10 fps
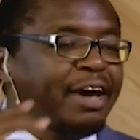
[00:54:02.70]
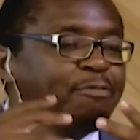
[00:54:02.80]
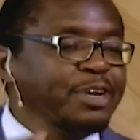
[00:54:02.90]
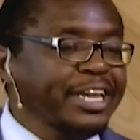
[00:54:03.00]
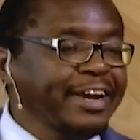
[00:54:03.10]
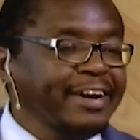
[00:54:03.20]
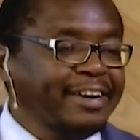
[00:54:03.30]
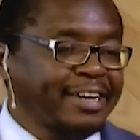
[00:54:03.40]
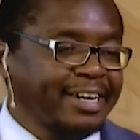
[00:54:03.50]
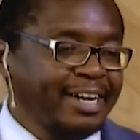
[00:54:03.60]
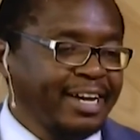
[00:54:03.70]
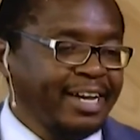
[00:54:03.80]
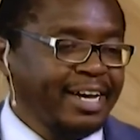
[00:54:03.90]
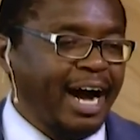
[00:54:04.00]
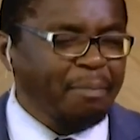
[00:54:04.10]
every year,
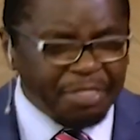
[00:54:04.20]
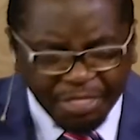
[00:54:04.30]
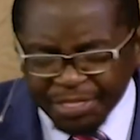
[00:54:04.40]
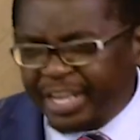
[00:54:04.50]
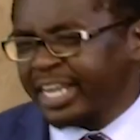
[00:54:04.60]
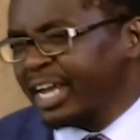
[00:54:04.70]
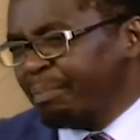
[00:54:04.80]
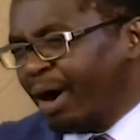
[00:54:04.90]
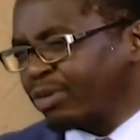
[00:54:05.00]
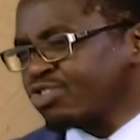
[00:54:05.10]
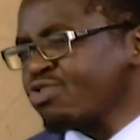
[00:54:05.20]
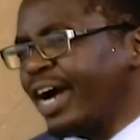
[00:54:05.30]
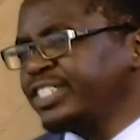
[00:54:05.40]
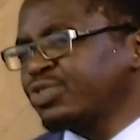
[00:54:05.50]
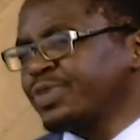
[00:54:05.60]
I'm thinking about
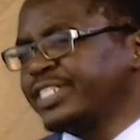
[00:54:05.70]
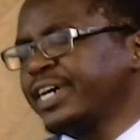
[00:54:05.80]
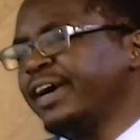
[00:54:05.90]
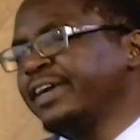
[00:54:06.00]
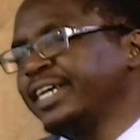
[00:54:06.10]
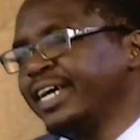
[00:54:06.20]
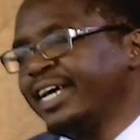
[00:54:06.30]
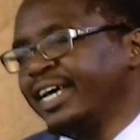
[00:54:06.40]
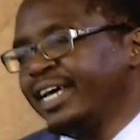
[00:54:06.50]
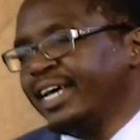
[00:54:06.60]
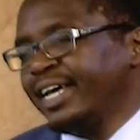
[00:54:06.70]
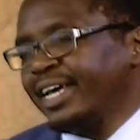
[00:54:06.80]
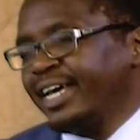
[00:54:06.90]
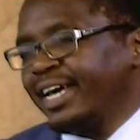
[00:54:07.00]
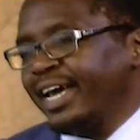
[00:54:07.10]
Christ's return.
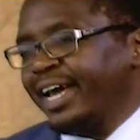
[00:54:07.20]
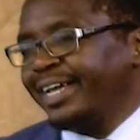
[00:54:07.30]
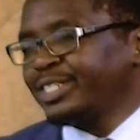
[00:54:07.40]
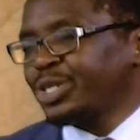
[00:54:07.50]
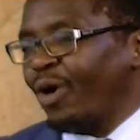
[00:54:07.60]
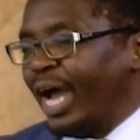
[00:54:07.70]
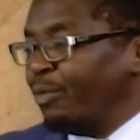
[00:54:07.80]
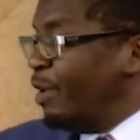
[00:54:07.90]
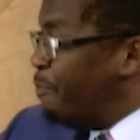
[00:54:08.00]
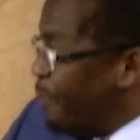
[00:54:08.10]
And so I will